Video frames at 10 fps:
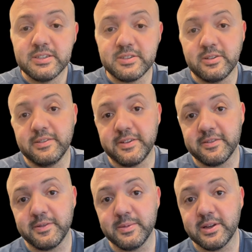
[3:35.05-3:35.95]
So if
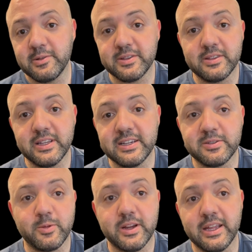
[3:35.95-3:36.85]
you're familiar with
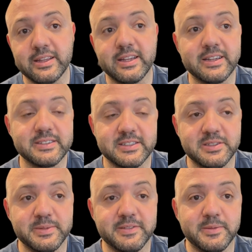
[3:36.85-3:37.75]
Linux, working Linux, this
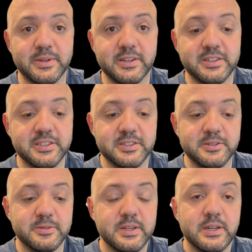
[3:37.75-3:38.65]
should be familiar to
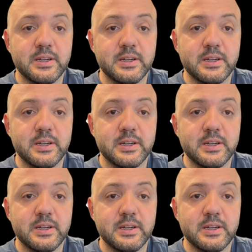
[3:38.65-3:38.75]
you.